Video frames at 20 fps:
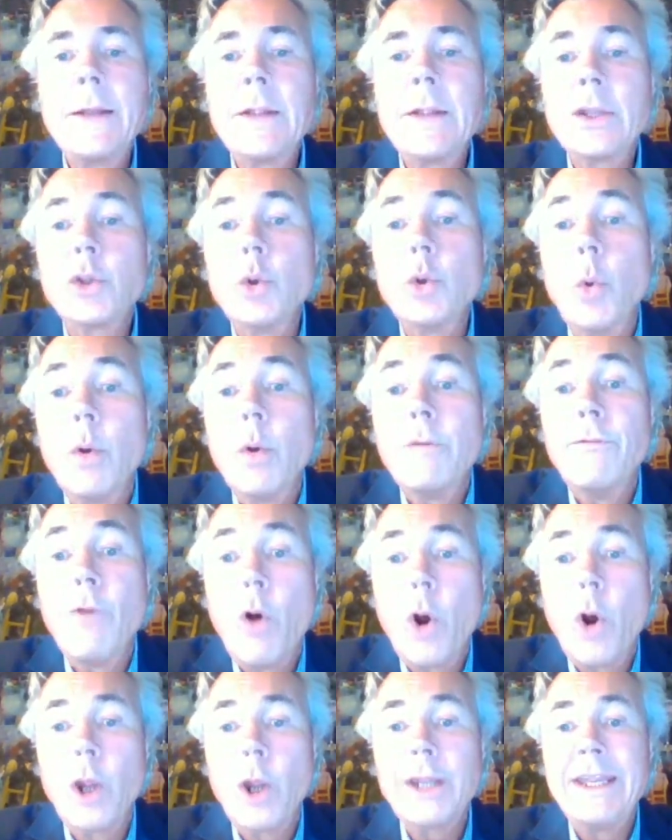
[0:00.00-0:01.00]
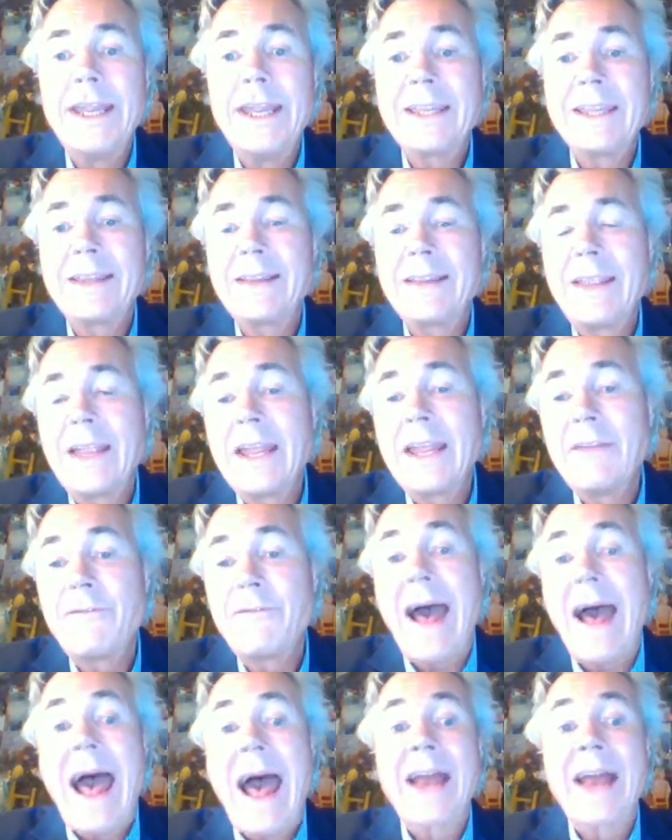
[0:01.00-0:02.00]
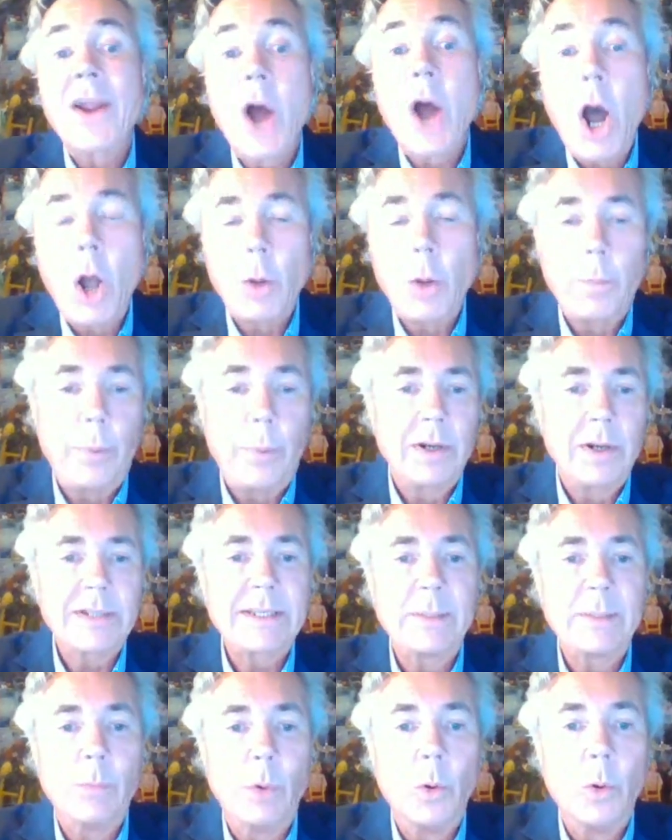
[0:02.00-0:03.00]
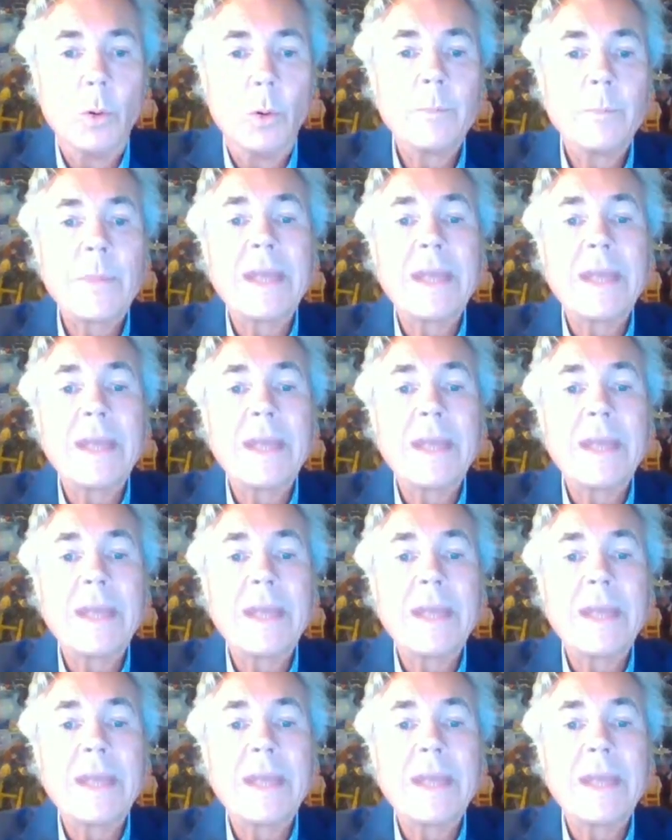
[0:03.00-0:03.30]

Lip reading: to avoid it, if at all possible,